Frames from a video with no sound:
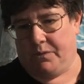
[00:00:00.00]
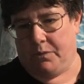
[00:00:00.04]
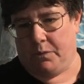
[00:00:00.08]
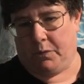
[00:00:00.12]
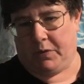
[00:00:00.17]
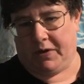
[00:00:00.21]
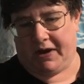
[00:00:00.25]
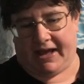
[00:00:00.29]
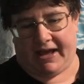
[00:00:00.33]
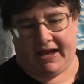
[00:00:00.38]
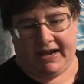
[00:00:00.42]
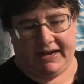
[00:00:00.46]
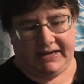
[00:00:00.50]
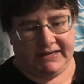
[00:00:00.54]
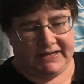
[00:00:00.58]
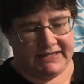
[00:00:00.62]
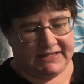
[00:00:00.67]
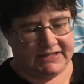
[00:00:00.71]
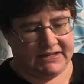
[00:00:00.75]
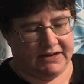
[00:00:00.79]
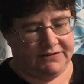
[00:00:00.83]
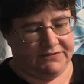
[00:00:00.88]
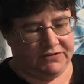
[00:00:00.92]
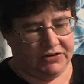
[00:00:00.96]
When I
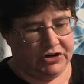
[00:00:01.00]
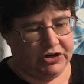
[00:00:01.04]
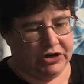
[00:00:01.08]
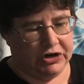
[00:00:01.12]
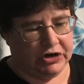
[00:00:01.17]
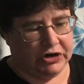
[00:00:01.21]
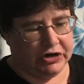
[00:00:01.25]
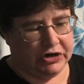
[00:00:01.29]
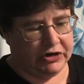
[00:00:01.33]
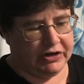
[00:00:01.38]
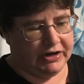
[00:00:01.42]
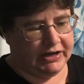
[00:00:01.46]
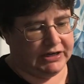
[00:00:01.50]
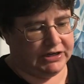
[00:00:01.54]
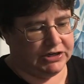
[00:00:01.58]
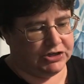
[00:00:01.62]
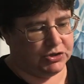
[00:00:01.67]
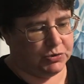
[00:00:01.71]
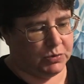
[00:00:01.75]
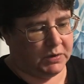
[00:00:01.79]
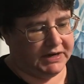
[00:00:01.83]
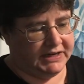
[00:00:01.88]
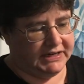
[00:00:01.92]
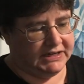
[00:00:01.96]
discovered her in
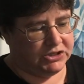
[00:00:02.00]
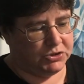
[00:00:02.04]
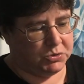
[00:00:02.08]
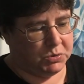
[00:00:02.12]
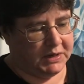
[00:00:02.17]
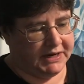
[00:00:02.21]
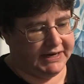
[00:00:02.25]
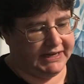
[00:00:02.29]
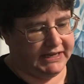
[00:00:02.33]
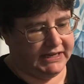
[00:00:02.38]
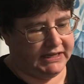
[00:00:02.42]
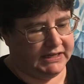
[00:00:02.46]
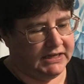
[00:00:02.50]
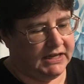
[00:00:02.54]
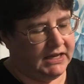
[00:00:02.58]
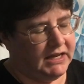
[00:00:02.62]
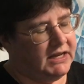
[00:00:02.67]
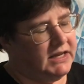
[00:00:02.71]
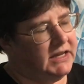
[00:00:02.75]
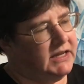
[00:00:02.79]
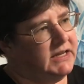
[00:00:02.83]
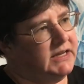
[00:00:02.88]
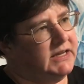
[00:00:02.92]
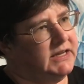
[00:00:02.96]
2020,
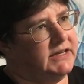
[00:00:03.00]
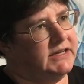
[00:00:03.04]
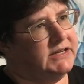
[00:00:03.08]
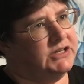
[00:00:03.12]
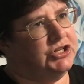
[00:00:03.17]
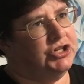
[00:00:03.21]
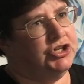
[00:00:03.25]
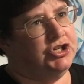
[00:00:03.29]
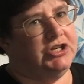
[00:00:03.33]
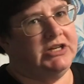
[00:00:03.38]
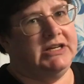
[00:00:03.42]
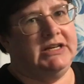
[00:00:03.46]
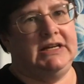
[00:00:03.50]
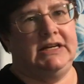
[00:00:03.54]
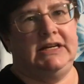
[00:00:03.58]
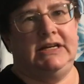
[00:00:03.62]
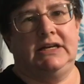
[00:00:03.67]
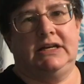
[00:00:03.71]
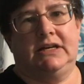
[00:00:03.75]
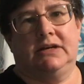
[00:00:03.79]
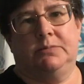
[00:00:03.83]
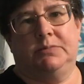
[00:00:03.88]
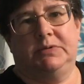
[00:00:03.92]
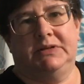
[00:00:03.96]

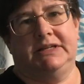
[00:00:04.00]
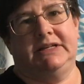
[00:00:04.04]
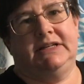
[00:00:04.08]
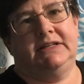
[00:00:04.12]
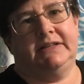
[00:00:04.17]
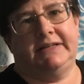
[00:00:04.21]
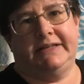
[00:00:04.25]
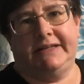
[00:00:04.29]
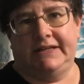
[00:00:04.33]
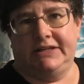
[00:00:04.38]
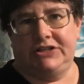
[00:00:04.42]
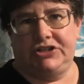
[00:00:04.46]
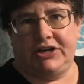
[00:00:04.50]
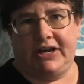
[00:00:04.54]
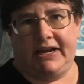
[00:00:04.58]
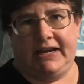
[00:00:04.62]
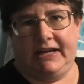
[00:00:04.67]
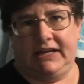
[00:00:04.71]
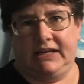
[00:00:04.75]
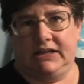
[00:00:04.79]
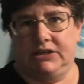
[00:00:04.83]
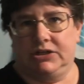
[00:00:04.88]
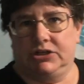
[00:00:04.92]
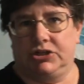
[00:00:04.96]
she completely
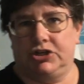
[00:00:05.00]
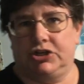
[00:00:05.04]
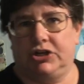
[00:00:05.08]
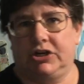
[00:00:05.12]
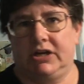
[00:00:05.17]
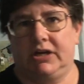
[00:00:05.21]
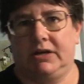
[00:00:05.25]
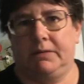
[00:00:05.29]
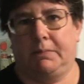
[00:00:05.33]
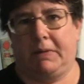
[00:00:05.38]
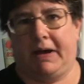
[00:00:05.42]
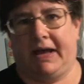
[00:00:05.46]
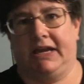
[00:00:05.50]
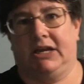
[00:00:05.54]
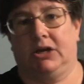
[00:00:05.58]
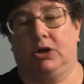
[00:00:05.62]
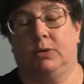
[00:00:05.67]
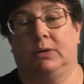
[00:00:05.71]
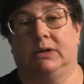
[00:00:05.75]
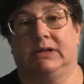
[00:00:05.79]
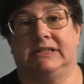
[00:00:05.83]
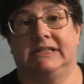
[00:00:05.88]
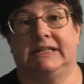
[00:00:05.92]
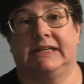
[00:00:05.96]
changed my
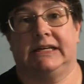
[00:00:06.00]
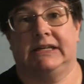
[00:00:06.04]
quilting